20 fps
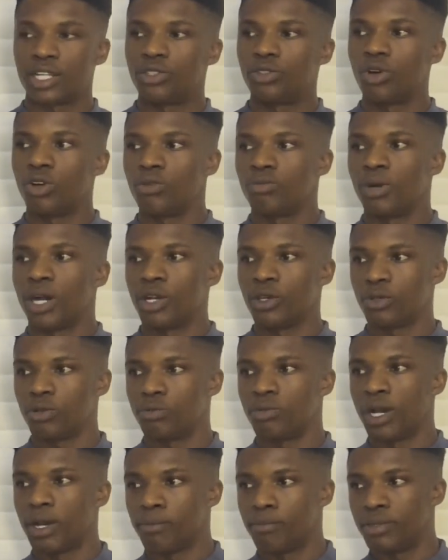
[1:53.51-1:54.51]
done by
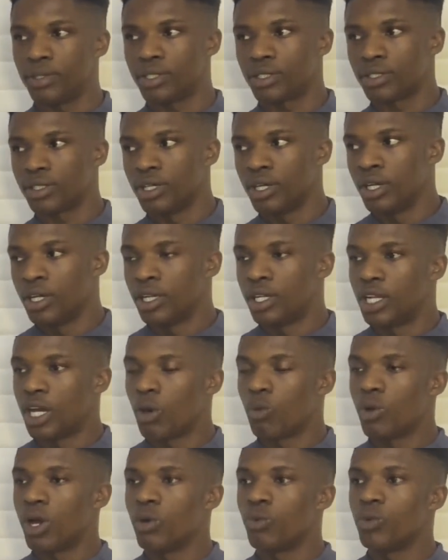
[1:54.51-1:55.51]
human being. Now
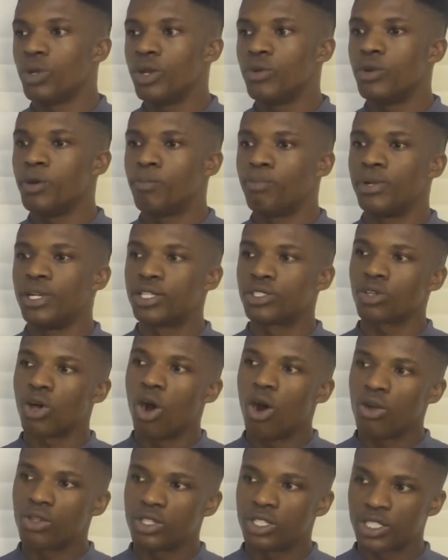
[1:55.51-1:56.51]
when we replace
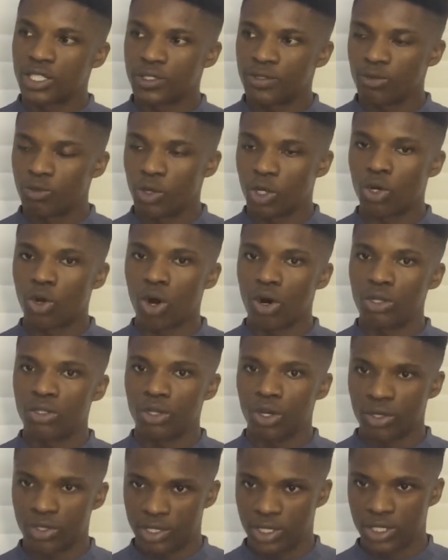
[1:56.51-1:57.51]
all this, we call
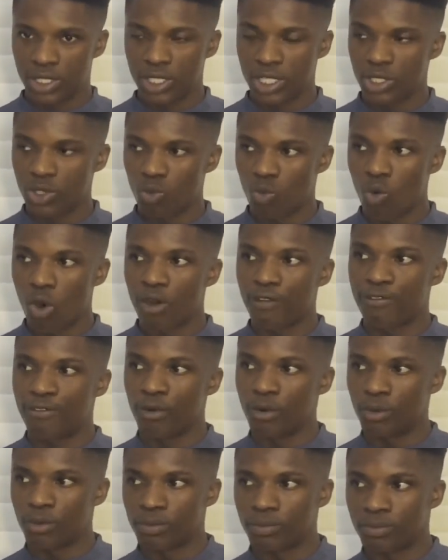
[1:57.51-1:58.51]
all these things
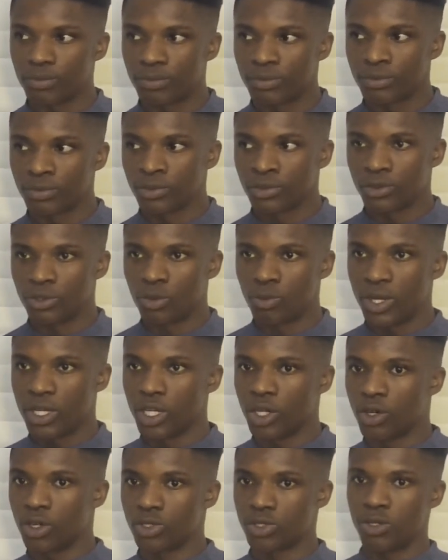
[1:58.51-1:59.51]
workflow. And when the
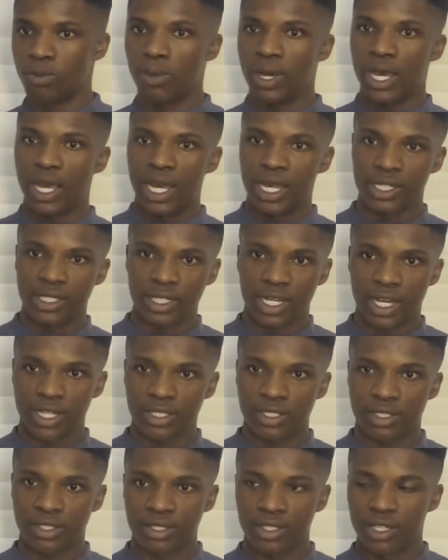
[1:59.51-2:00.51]
customer
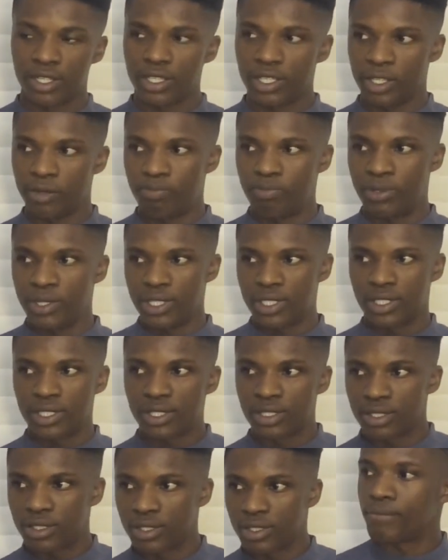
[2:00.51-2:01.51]
enters, he
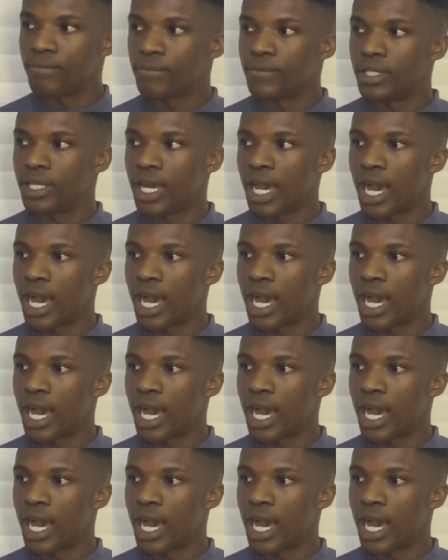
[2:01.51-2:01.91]
picks the